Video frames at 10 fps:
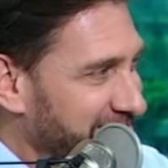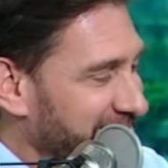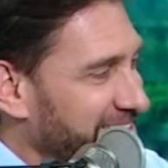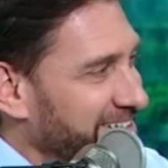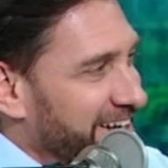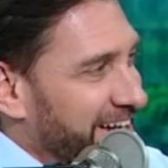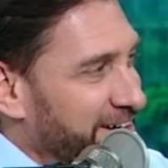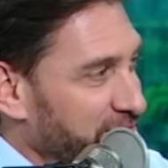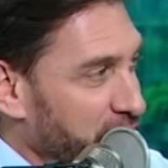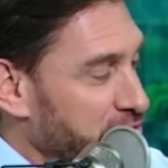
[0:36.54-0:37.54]
Great. I
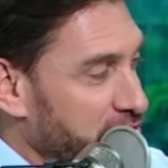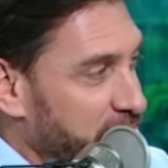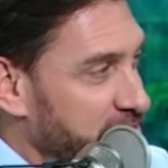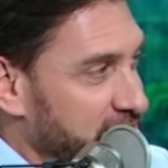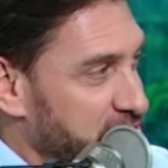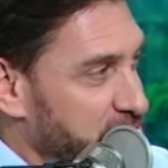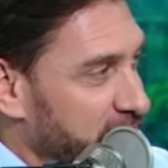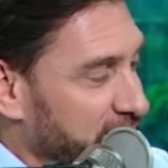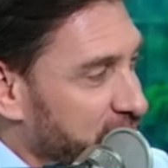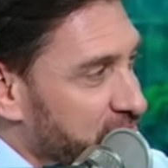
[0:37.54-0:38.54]
don't know who represents
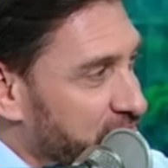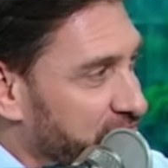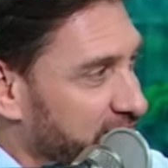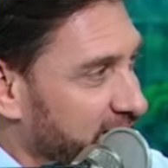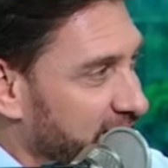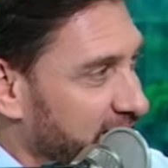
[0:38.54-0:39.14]
Bill. I don't either.